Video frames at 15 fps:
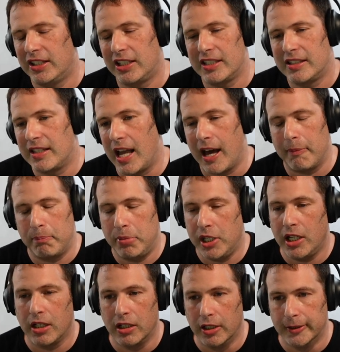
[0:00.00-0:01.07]
does not
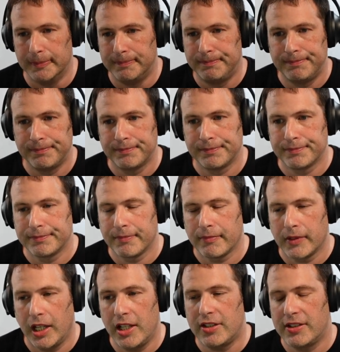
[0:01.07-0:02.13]
become,
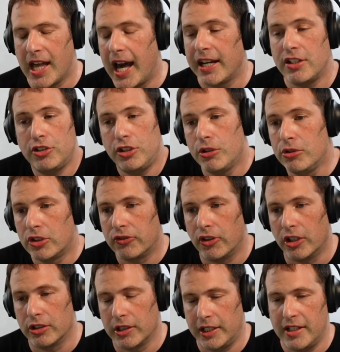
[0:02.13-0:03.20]
it's not as
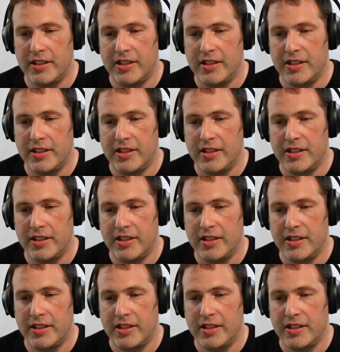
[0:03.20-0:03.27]
useful, and